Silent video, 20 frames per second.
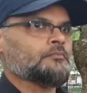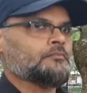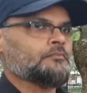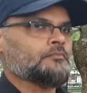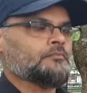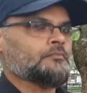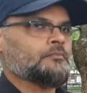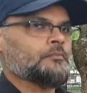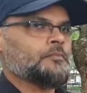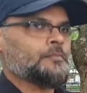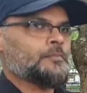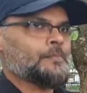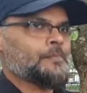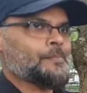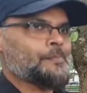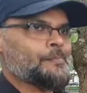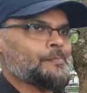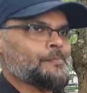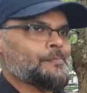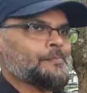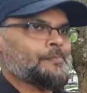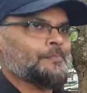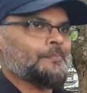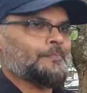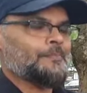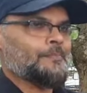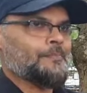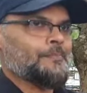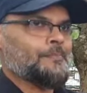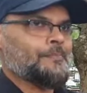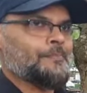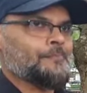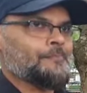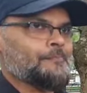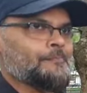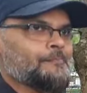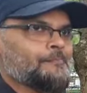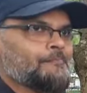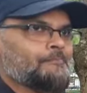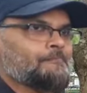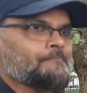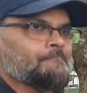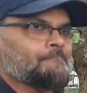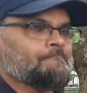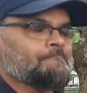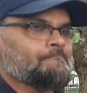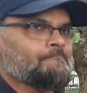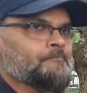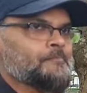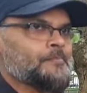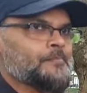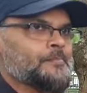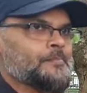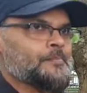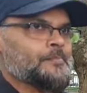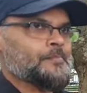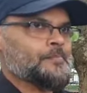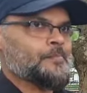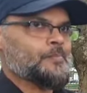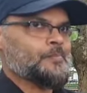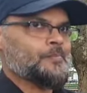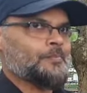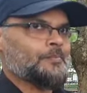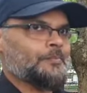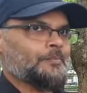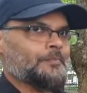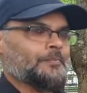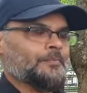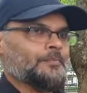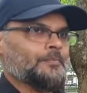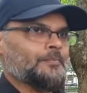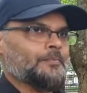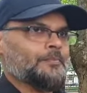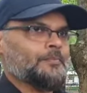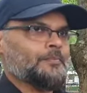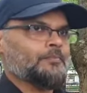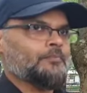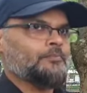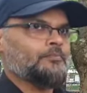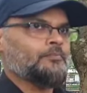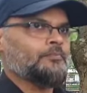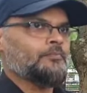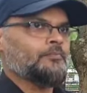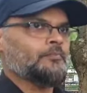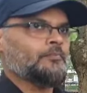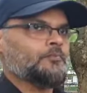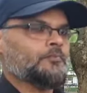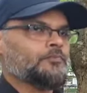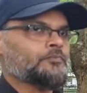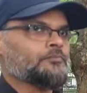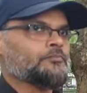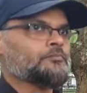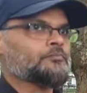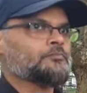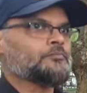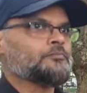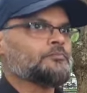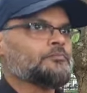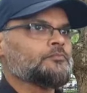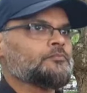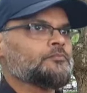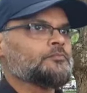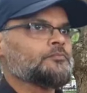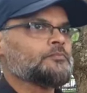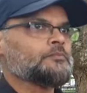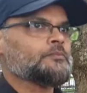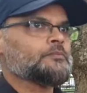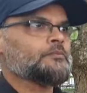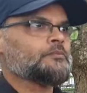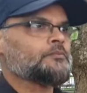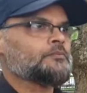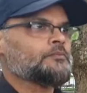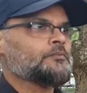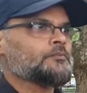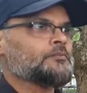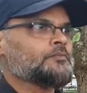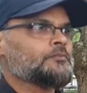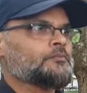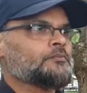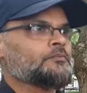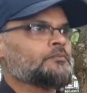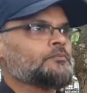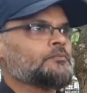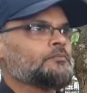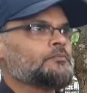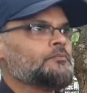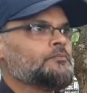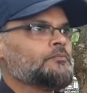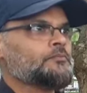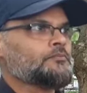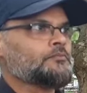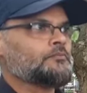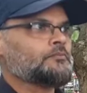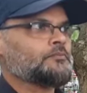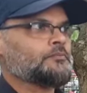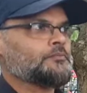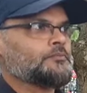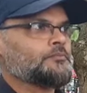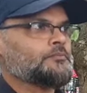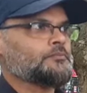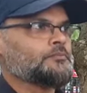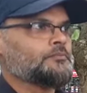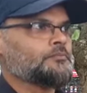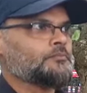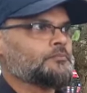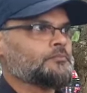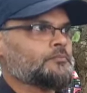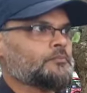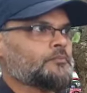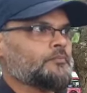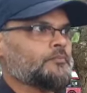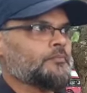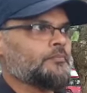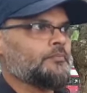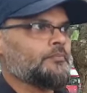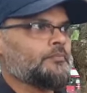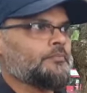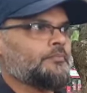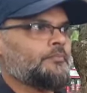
(silent)